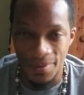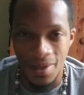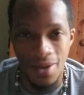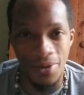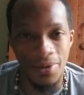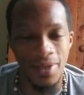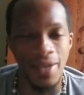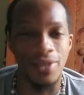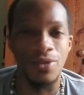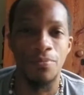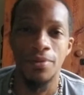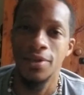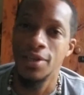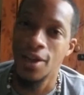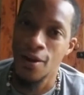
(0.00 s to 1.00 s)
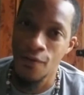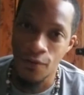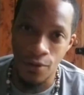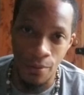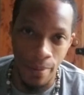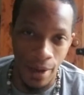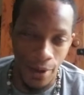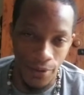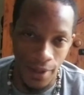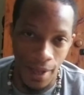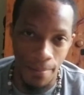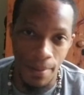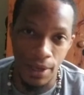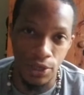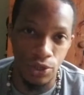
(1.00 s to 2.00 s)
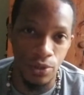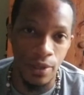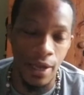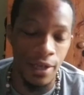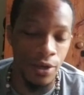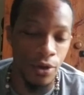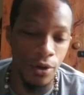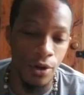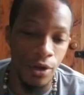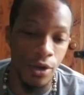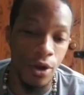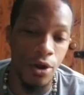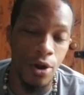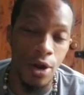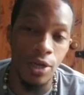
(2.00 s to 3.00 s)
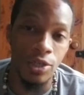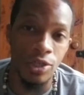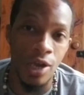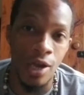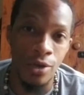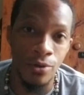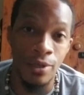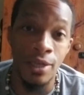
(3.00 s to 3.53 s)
Okay, so be careful about that. Make sure that your heart chakra